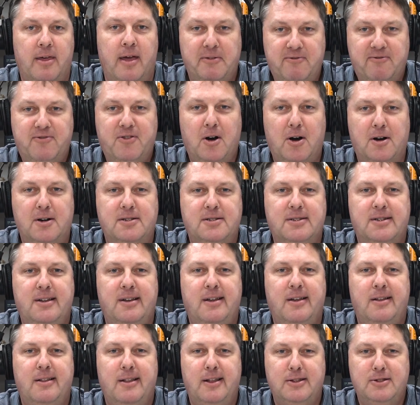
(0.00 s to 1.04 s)
But first,
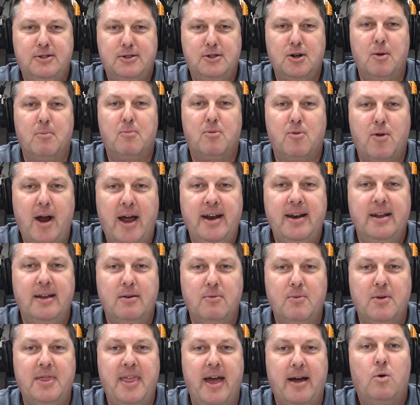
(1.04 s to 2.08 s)
let's jump right
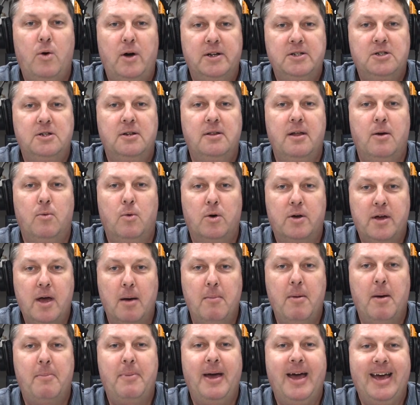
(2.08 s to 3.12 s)
in with a question that will
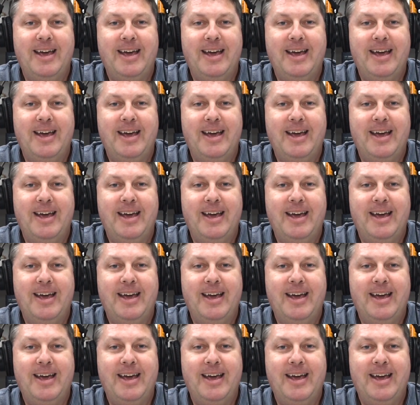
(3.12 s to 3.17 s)
come up